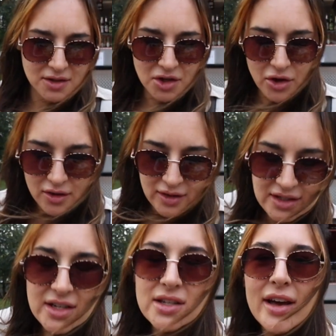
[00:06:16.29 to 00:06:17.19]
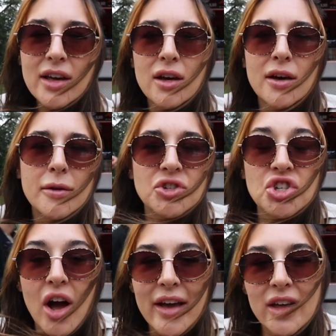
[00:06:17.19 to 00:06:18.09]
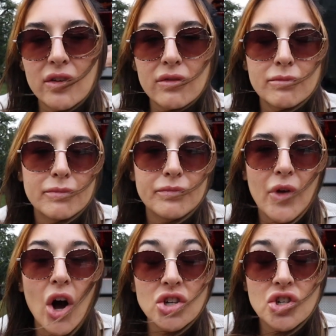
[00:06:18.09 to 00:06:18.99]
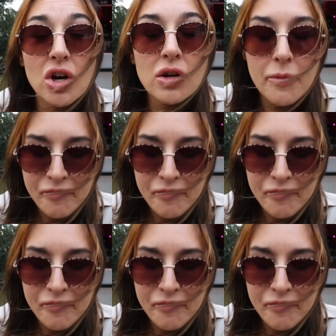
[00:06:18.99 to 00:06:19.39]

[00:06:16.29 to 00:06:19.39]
So this is like a giant hot dog.